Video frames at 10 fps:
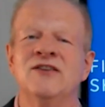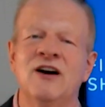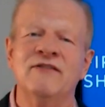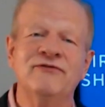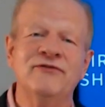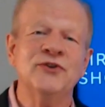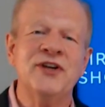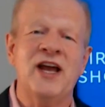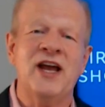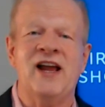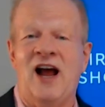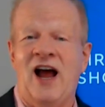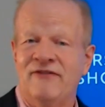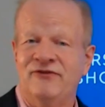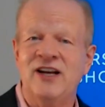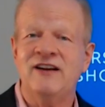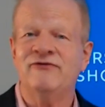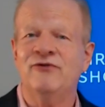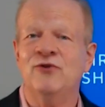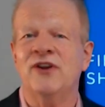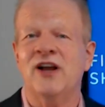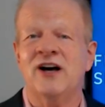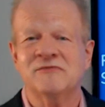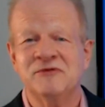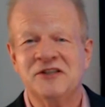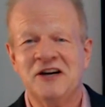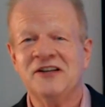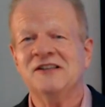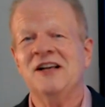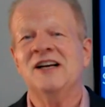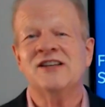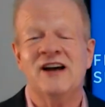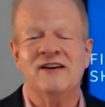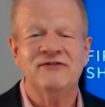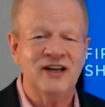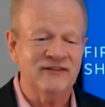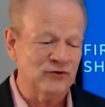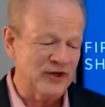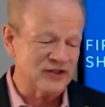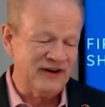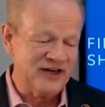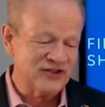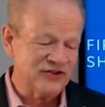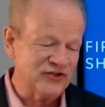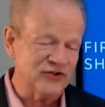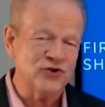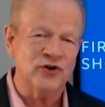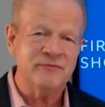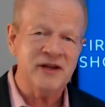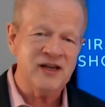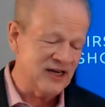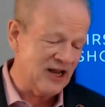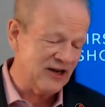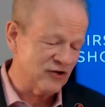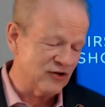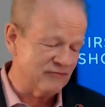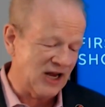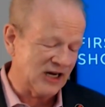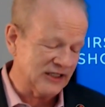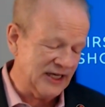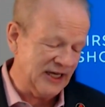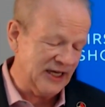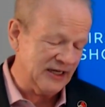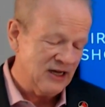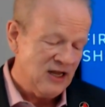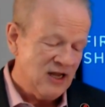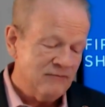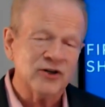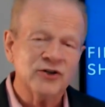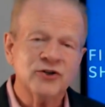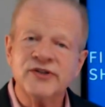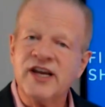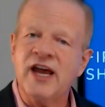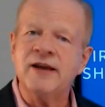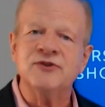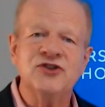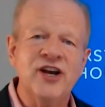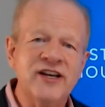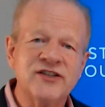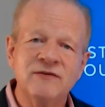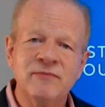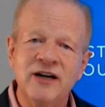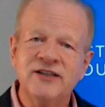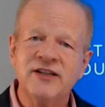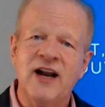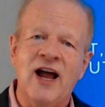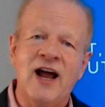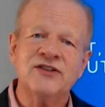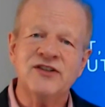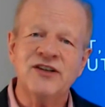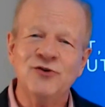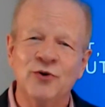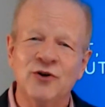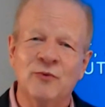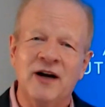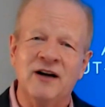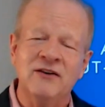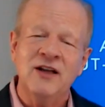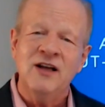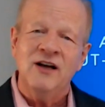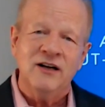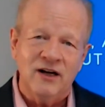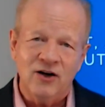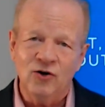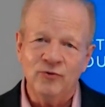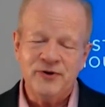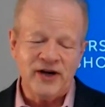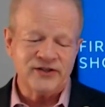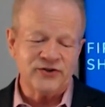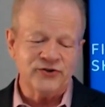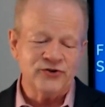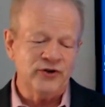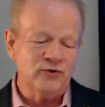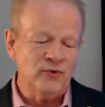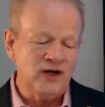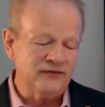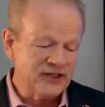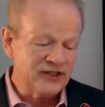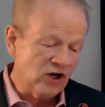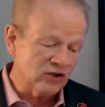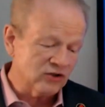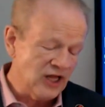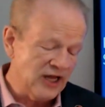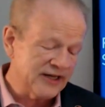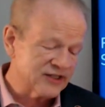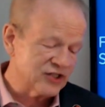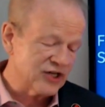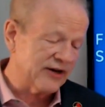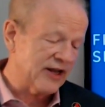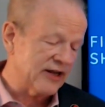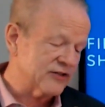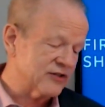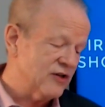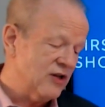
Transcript: a full day, half a day for the hospitality class, half a day for reservations to join me, and now you're back again. Marco Escapes, Jason Byington, haven't seen you in a while. Hope you guys are doing well. These are all clients shout outs.